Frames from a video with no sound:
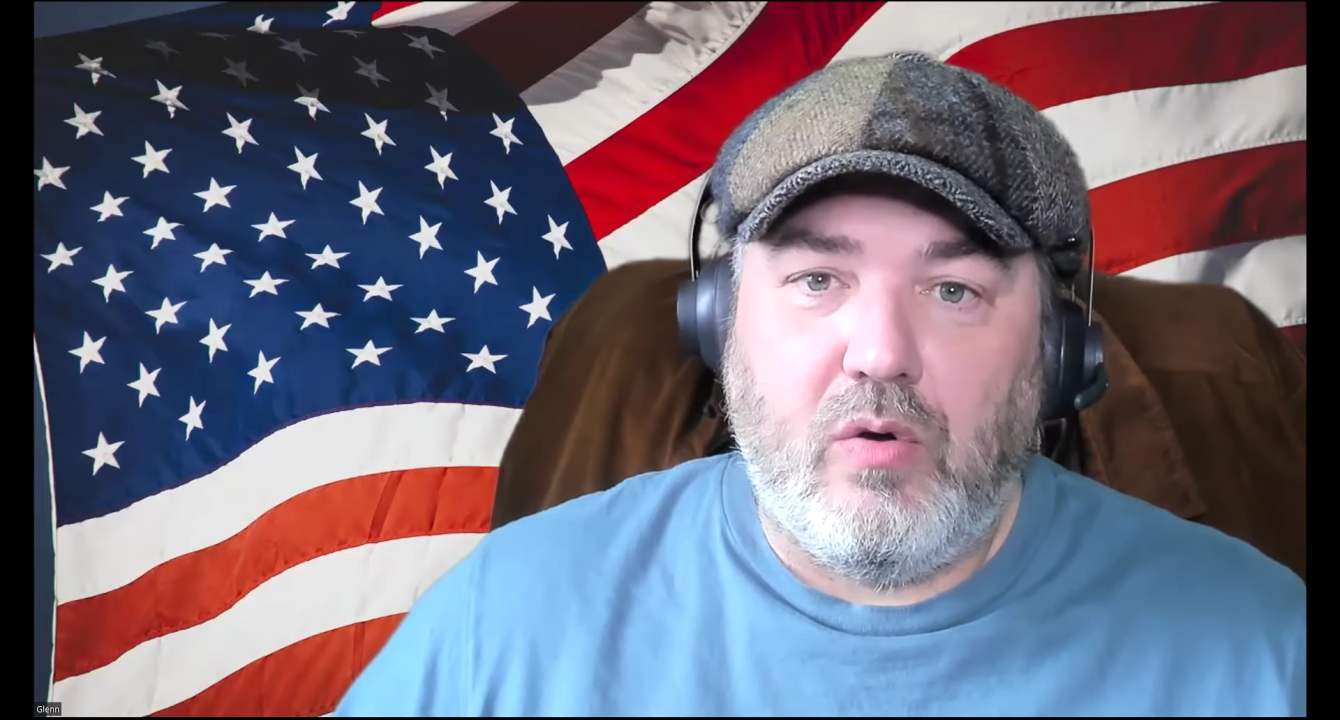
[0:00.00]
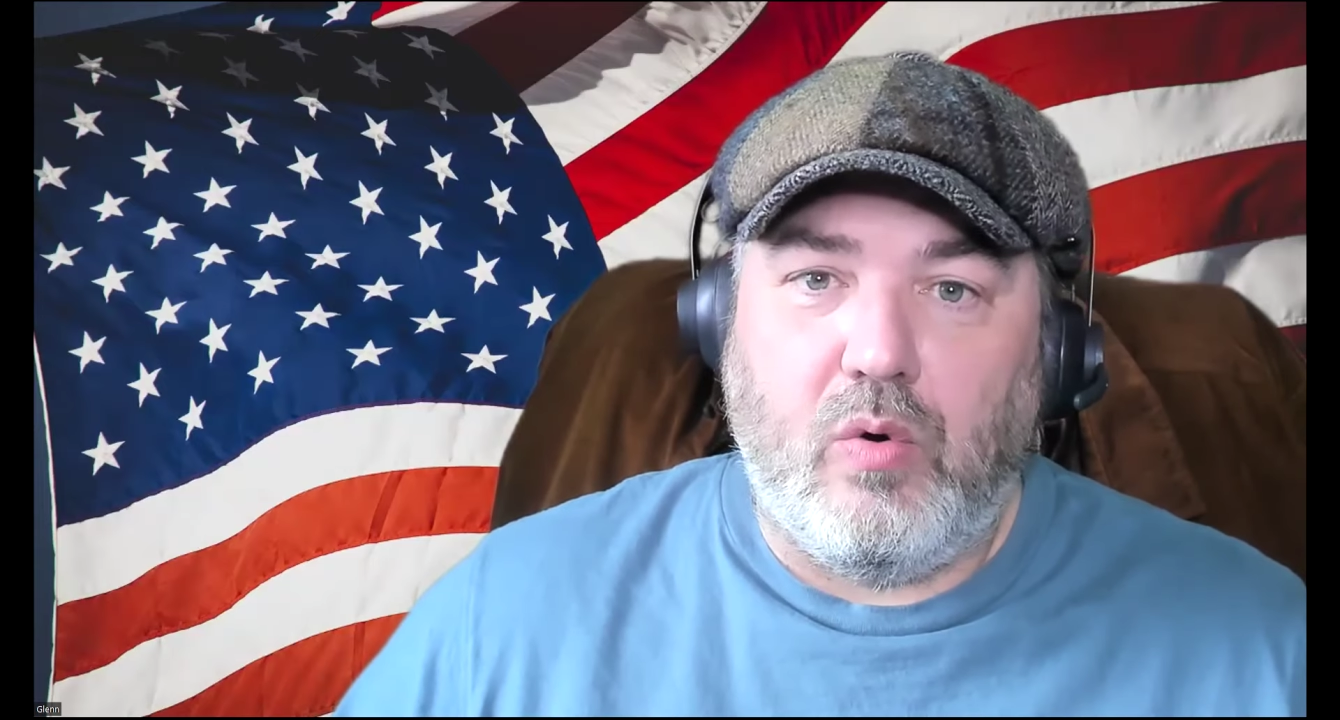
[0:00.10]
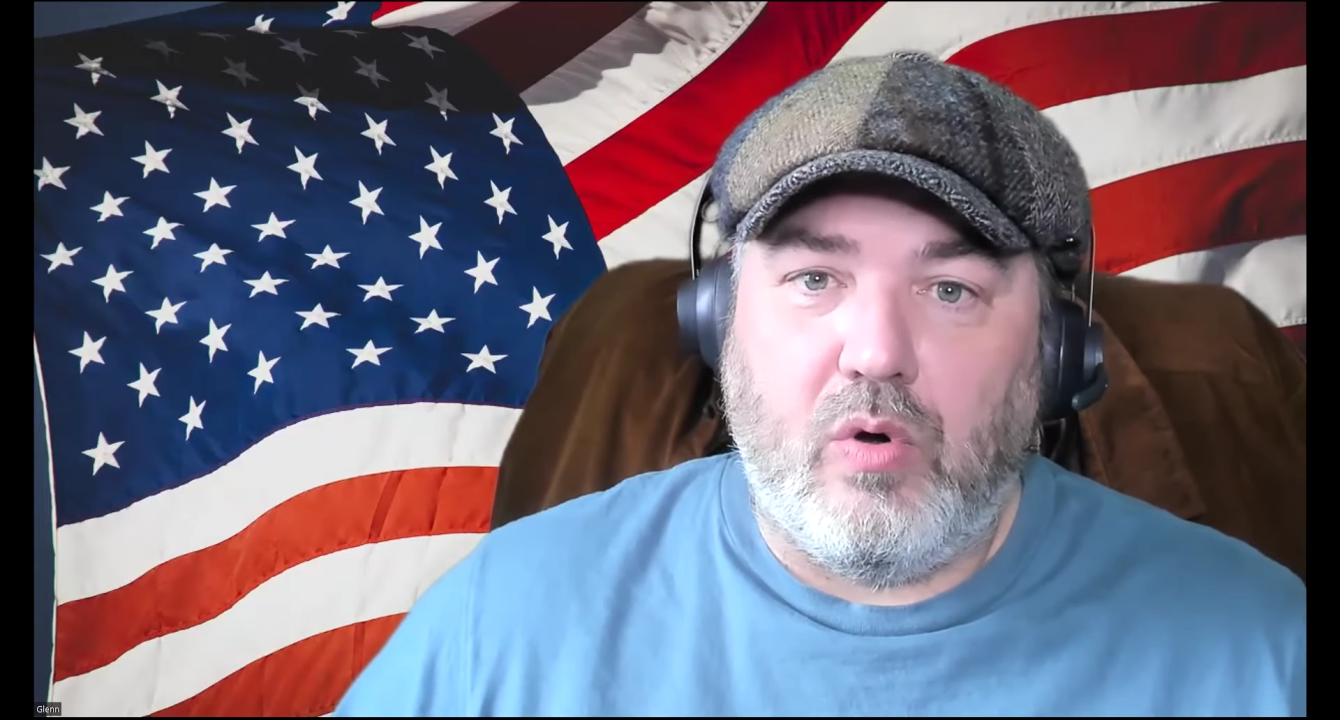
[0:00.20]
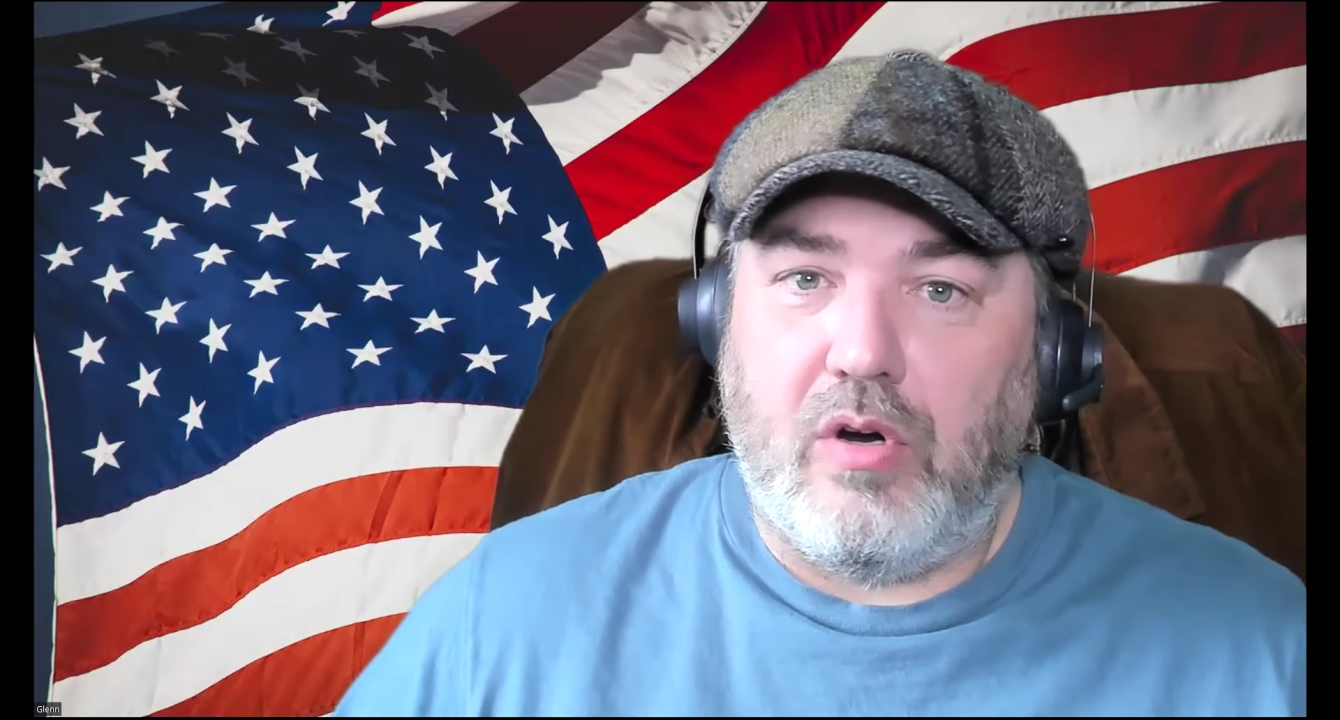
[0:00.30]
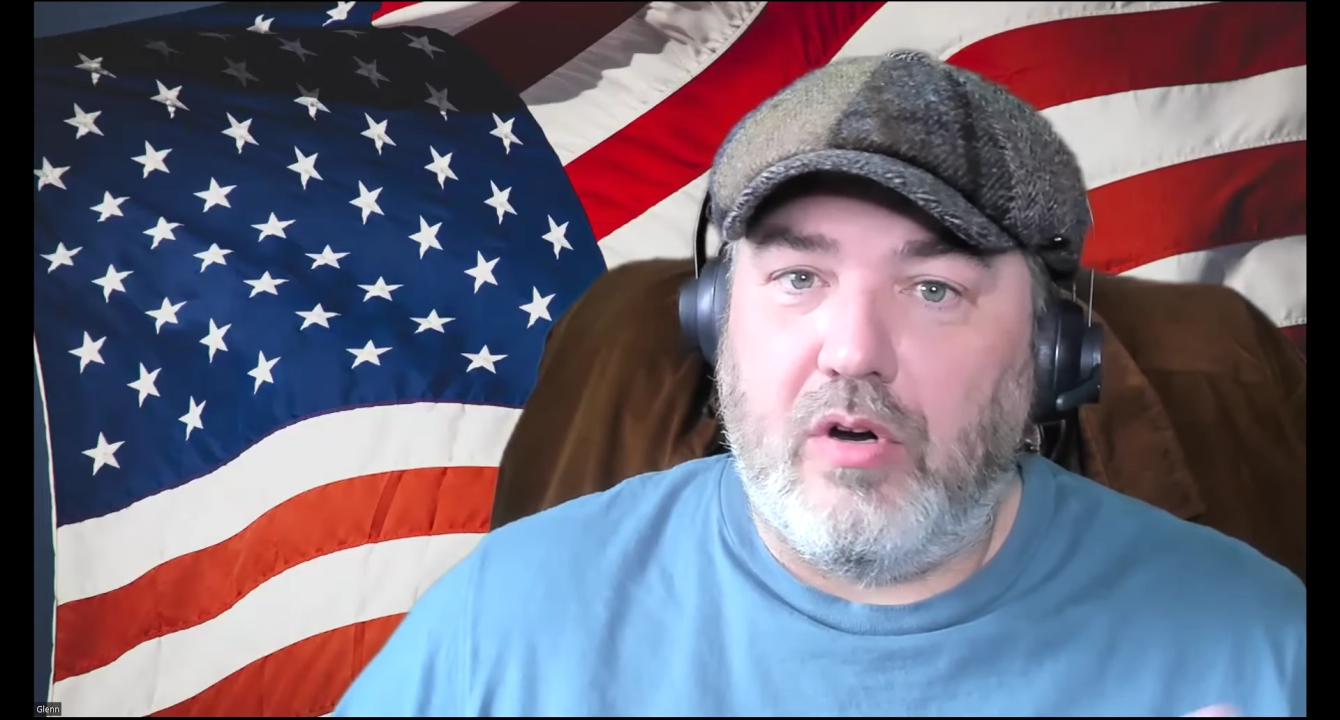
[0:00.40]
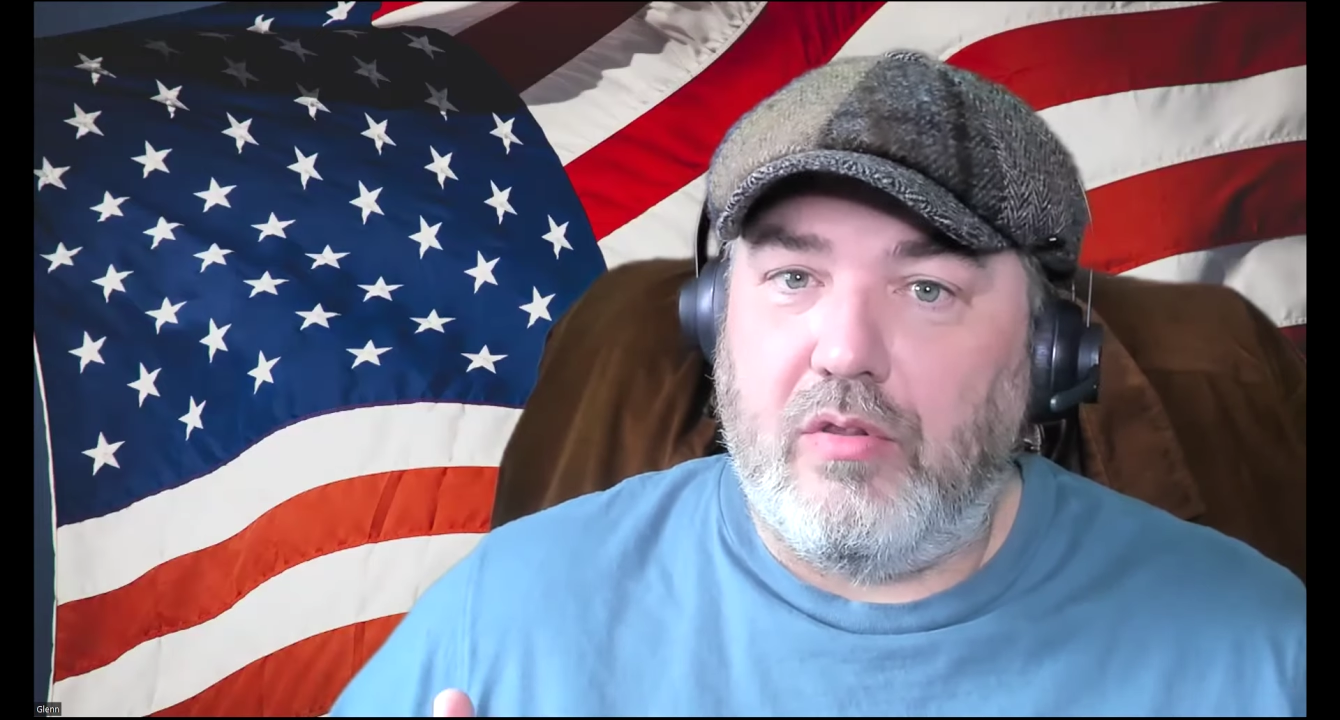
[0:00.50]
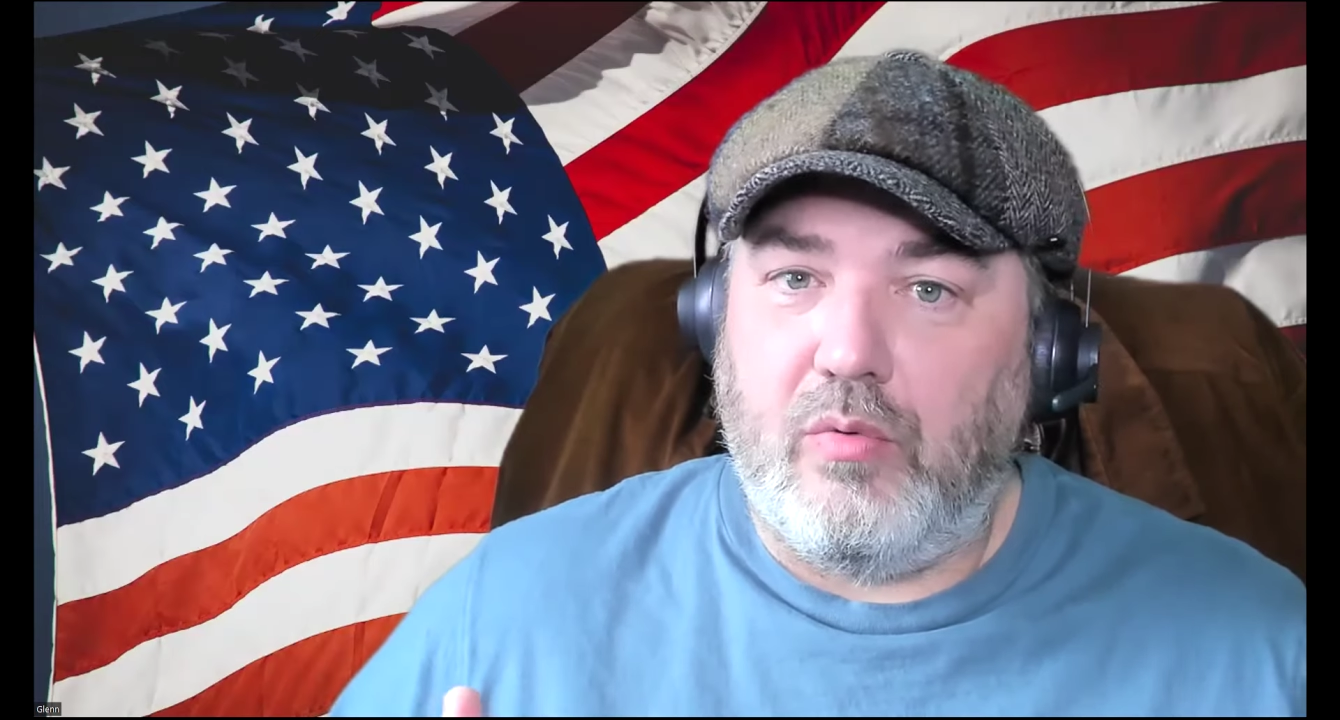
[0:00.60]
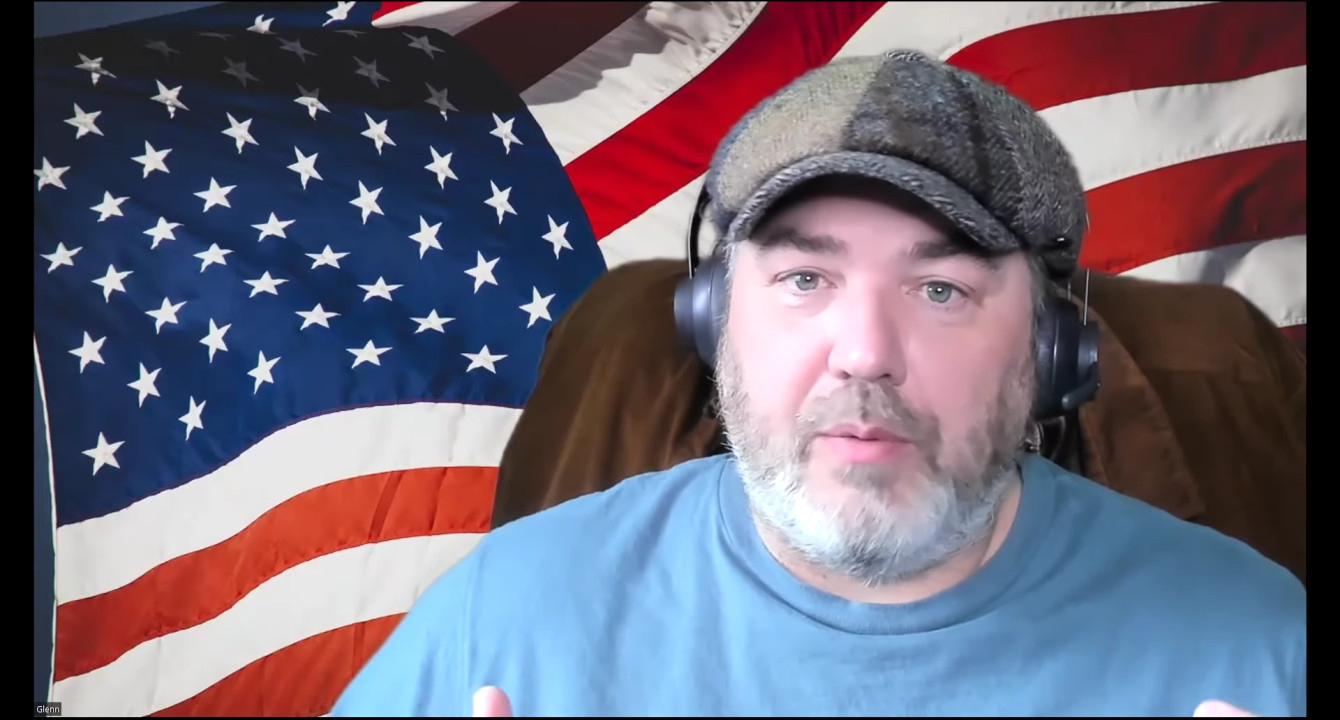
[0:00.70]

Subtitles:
or the